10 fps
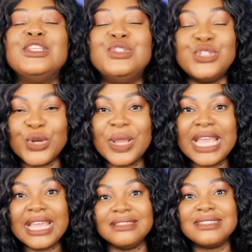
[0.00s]

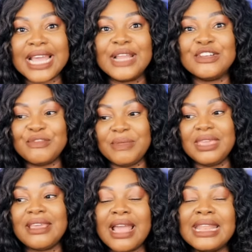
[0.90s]
joy inside of
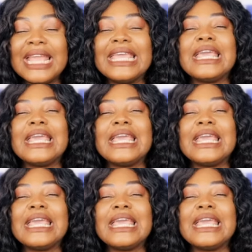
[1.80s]
me, and I